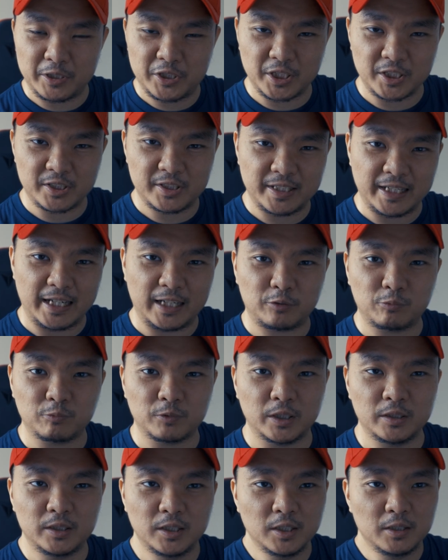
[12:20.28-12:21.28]
be just that
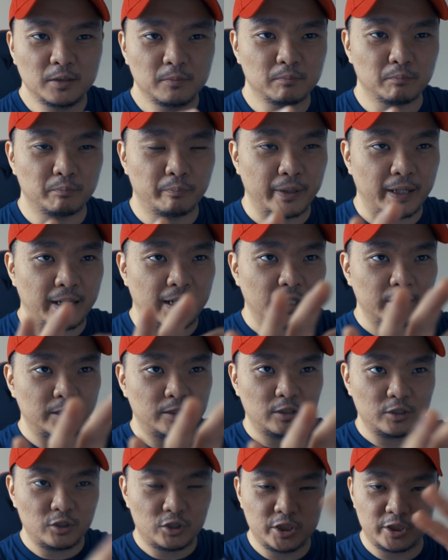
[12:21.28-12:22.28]
one,
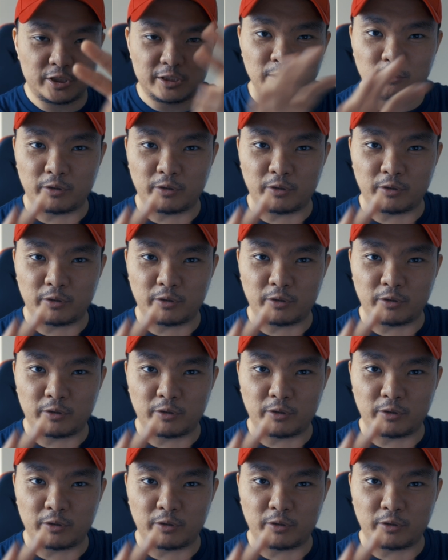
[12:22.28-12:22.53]
but just